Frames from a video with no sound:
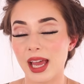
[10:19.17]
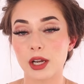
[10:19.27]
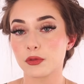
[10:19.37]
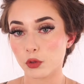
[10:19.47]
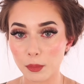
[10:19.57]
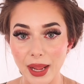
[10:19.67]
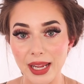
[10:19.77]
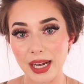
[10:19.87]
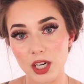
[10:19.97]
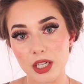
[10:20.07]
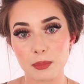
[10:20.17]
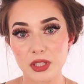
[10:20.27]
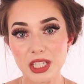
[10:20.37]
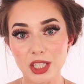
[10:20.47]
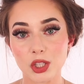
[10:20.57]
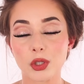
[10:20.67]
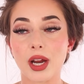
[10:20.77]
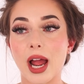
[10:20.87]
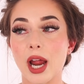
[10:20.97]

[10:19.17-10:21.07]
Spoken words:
And for my hair in particular,